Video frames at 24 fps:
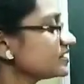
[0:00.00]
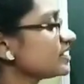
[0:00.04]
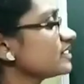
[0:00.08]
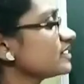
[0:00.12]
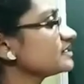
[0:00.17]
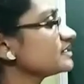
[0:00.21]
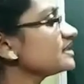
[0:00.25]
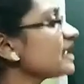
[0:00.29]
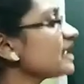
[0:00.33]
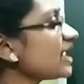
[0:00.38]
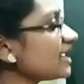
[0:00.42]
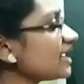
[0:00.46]

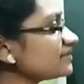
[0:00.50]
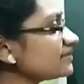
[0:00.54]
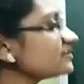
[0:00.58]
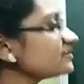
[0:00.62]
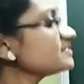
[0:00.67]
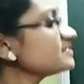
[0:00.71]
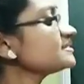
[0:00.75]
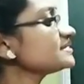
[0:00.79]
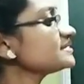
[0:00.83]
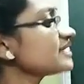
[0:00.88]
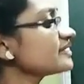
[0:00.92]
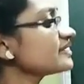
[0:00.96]
the other
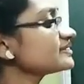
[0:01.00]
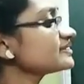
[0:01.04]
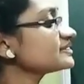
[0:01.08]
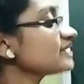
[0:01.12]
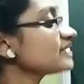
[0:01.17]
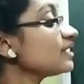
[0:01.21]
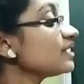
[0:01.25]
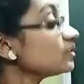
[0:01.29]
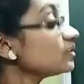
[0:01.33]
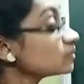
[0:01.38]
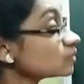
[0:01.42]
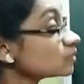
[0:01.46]
stars
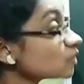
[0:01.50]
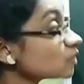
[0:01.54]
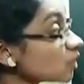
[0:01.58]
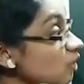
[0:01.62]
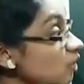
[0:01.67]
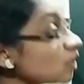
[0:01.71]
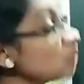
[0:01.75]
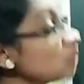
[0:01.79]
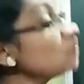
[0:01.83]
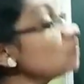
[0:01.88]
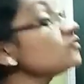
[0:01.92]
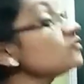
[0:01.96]
are
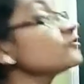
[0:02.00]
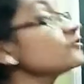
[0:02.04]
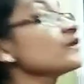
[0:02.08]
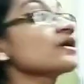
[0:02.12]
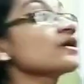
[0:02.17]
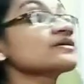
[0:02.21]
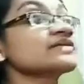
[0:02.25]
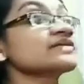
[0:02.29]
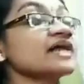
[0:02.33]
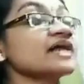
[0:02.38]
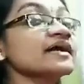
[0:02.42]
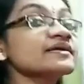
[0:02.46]
more
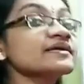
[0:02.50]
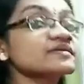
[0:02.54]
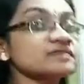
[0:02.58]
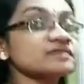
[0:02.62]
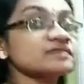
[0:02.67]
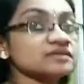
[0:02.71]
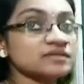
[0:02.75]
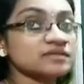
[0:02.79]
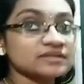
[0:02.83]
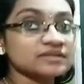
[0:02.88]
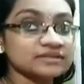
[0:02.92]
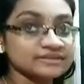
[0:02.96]
for than
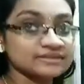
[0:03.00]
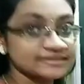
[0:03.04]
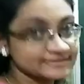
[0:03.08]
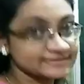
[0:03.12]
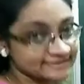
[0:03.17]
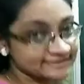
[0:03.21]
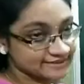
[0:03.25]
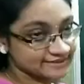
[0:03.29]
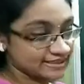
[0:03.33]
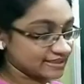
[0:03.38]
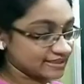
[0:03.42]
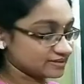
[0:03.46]

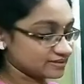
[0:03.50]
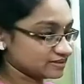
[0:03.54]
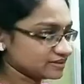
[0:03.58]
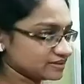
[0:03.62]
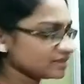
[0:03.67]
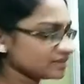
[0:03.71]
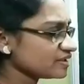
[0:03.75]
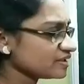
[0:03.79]
this length.